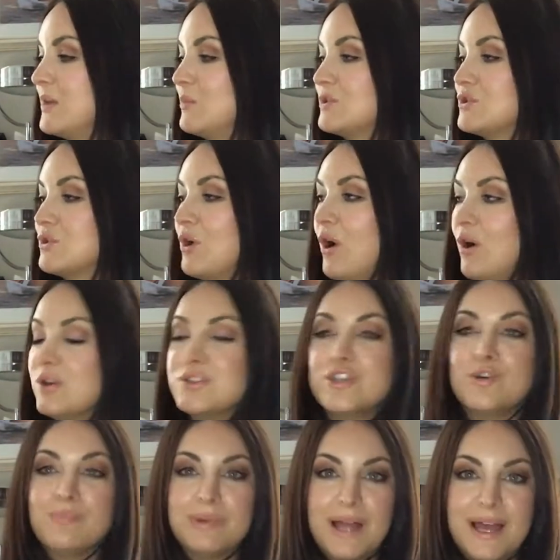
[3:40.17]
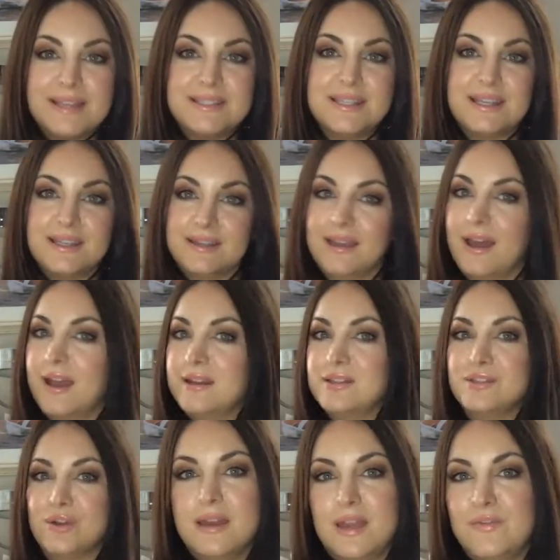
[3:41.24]
which are also plastic and lined,
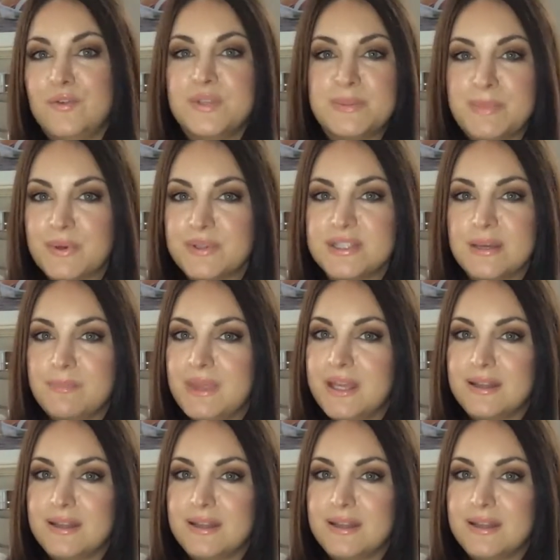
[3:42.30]
so if you spill something,